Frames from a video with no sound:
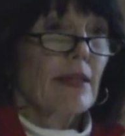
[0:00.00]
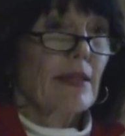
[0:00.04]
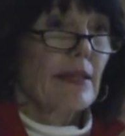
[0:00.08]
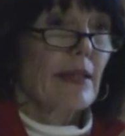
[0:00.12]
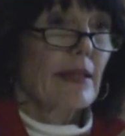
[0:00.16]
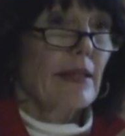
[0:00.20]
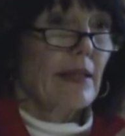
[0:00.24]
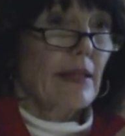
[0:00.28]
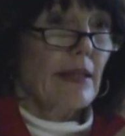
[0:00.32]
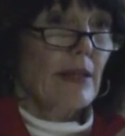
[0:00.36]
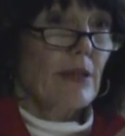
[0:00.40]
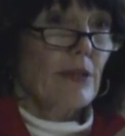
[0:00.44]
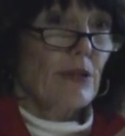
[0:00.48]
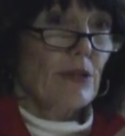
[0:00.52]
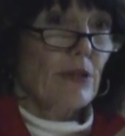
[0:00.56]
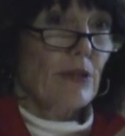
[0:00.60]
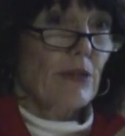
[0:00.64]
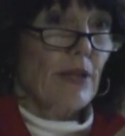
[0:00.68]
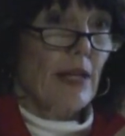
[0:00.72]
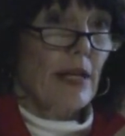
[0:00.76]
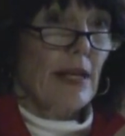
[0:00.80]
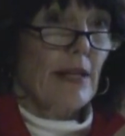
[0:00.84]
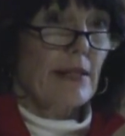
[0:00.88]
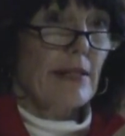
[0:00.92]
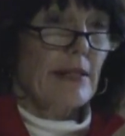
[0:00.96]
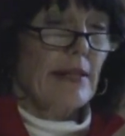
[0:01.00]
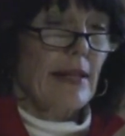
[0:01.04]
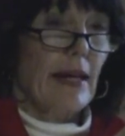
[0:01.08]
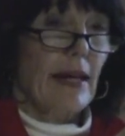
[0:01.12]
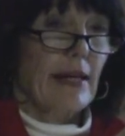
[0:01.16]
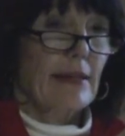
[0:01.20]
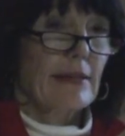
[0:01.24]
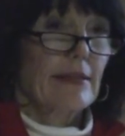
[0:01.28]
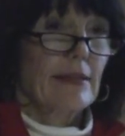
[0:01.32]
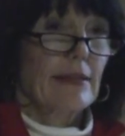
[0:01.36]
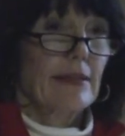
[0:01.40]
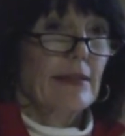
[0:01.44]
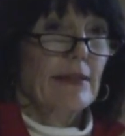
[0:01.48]
Then I also
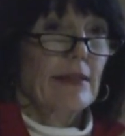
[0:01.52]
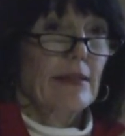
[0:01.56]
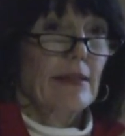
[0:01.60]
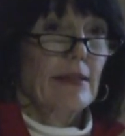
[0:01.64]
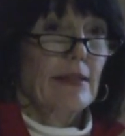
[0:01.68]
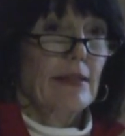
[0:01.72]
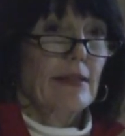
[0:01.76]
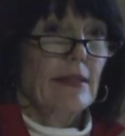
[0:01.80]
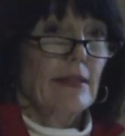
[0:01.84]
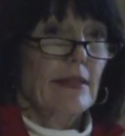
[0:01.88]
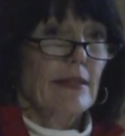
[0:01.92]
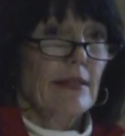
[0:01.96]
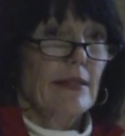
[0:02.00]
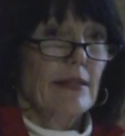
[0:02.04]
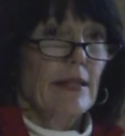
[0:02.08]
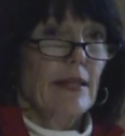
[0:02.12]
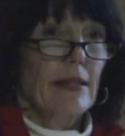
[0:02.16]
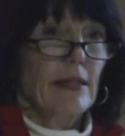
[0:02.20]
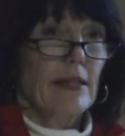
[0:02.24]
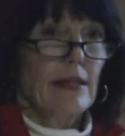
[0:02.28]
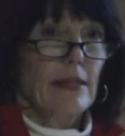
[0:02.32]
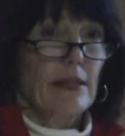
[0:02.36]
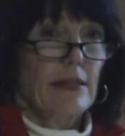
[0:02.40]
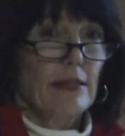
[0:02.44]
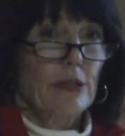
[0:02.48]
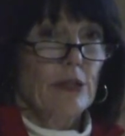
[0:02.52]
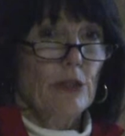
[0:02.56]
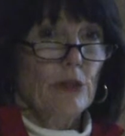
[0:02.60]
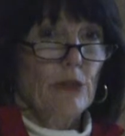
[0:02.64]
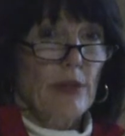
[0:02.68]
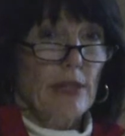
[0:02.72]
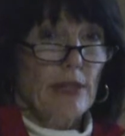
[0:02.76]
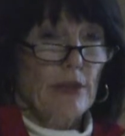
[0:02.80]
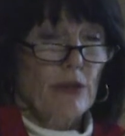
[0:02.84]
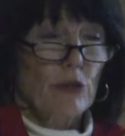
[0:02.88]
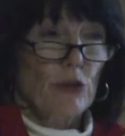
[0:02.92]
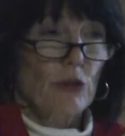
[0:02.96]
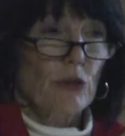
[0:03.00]
contacted the uh, U.S.